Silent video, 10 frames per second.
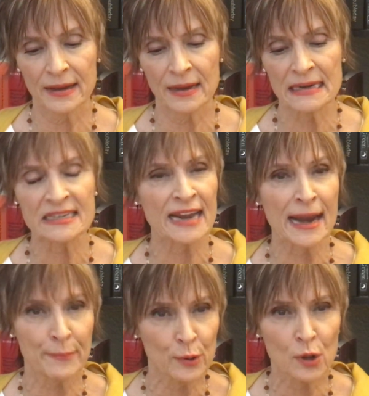
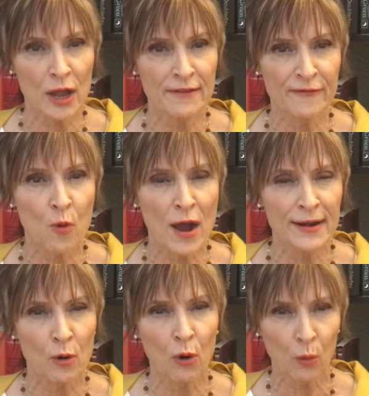example of
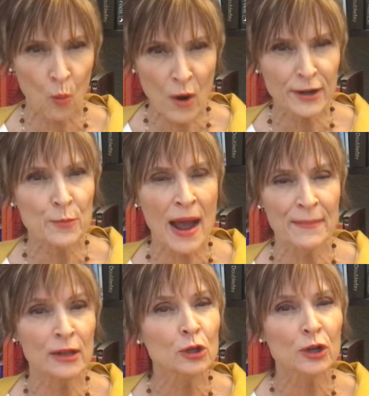what you might
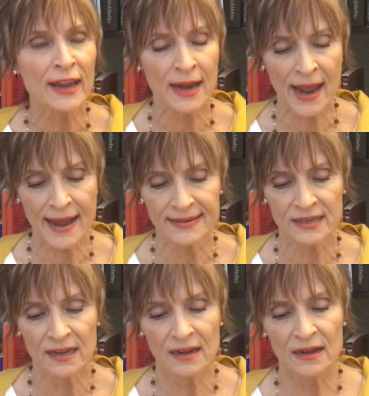be looking at
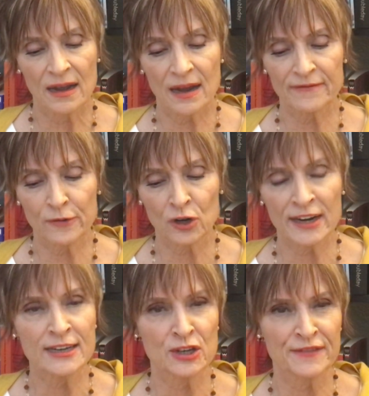for
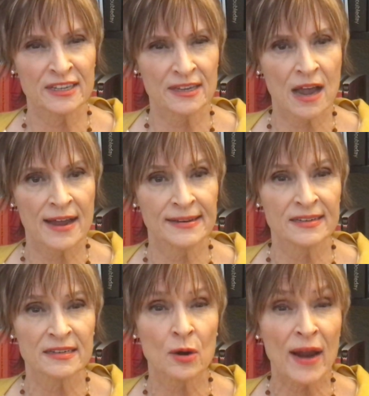each of the signs.
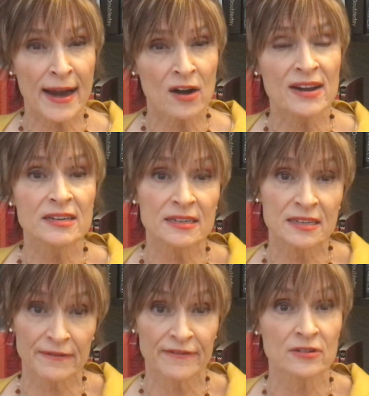So Aries is
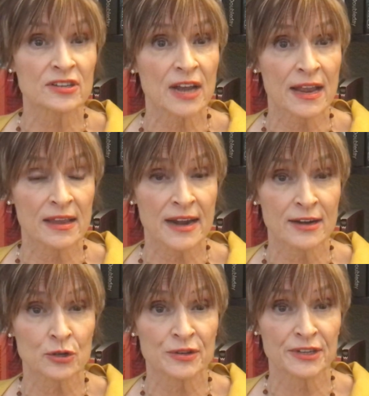the first sign of the
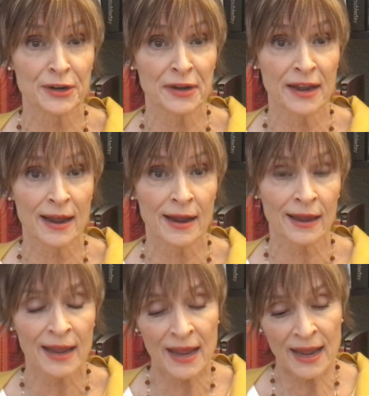natural zodiac.
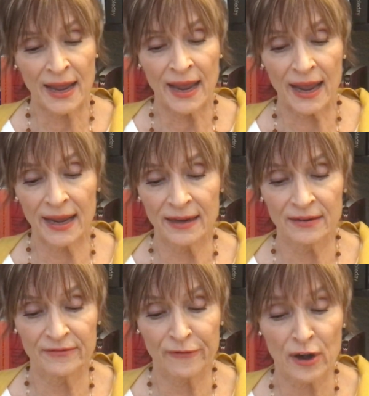
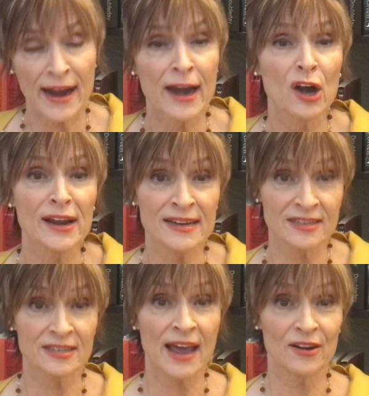And for Aries,
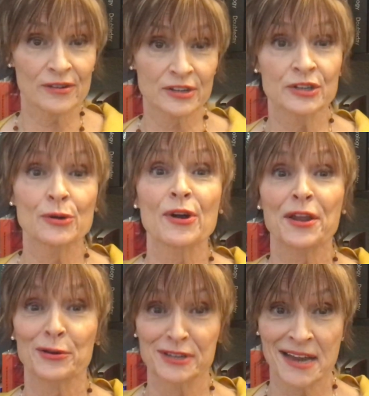Saturn is touring
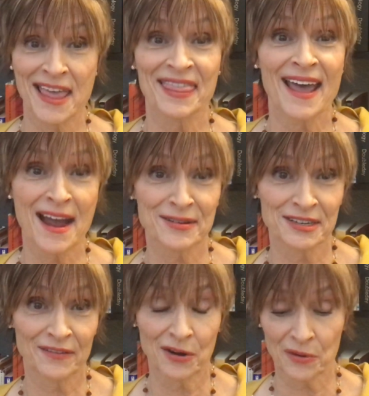your 10th house
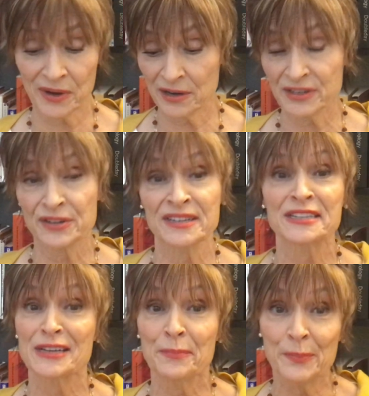of career. So this
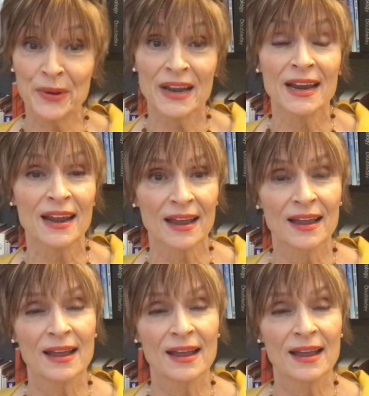is a big,